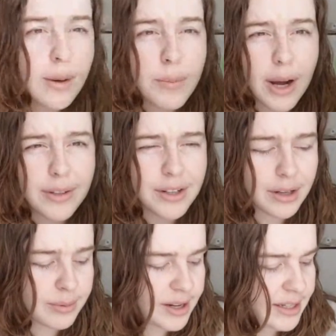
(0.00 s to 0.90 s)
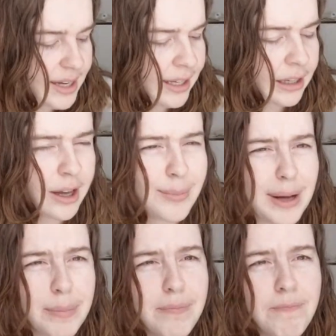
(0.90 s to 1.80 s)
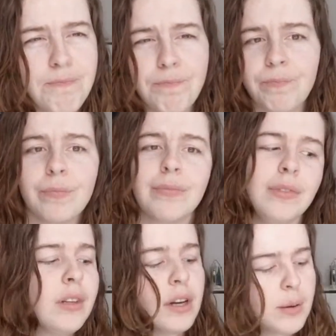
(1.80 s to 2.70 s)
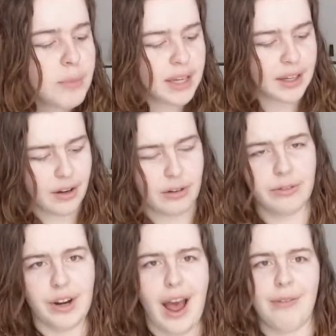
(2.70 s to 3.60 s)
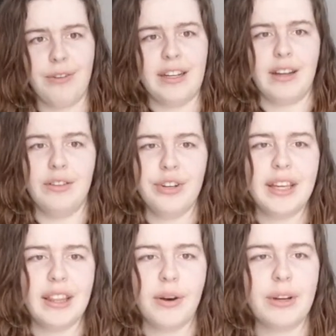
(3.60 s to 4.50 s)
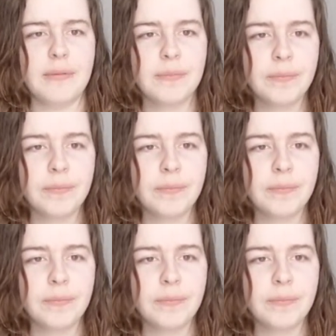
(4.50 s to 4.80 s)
Probably should have brought a second cup up. I'm like over halfway done drinking that one.